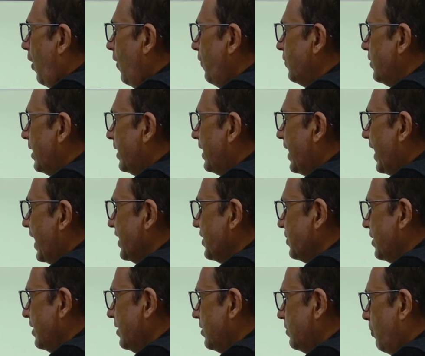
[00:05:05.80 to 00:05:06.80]
of the
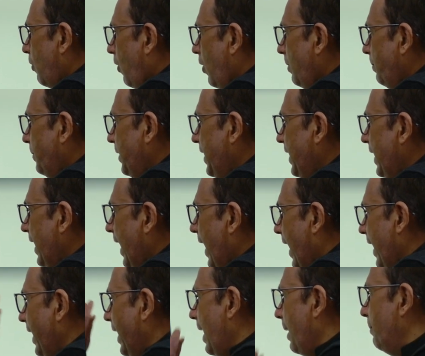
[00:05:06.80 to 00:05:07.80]
direction small b
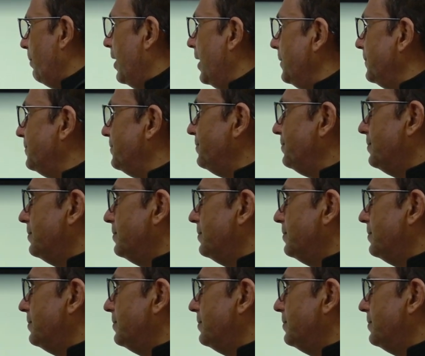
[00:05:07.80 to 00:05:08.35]
and lambda.